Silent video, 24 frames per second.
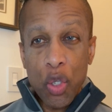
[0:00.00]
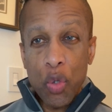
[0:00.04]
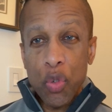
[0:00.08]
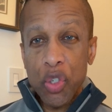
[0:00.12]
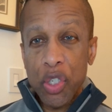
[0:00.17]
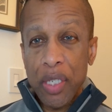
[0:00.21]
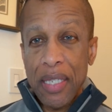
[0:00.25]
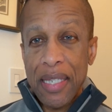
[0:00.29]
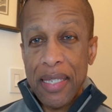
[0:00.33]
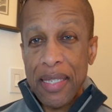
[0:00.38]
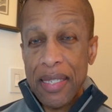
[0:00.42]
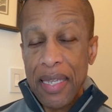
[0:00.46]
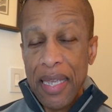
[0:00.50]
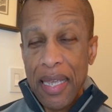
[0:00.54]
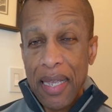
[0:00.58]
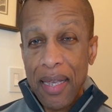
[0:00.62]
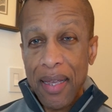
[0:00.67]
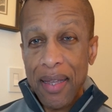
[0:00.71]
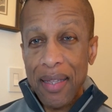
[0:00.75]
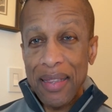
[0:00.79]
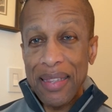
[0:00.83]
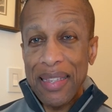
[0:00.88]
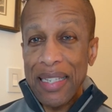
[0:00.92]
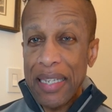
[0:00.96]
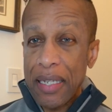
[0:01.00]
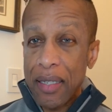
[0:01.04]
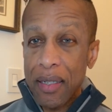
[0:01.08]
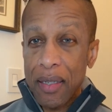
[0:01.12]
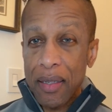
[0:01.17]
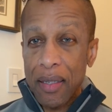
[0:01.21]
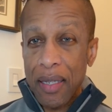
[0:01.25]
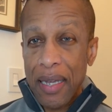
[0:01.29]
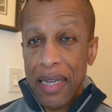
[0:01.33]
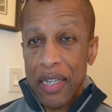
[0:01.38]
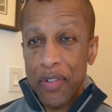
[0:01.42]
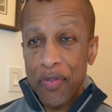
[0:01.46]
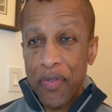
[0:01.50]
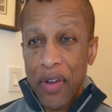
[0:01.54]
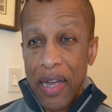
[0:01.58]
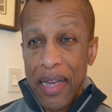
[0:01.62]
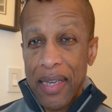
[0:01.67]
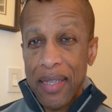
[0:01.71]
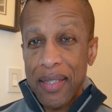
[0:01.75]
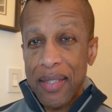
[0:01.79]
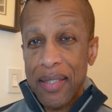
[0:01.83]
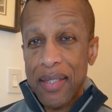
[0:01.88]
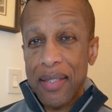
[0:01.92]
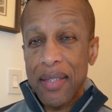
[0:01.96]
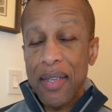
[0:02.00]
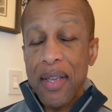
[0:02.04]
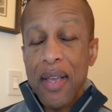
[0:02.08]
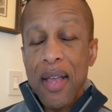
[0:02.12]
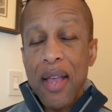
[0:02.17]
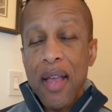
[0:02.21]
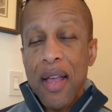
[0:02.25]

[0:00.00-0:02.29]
you should seek legal advice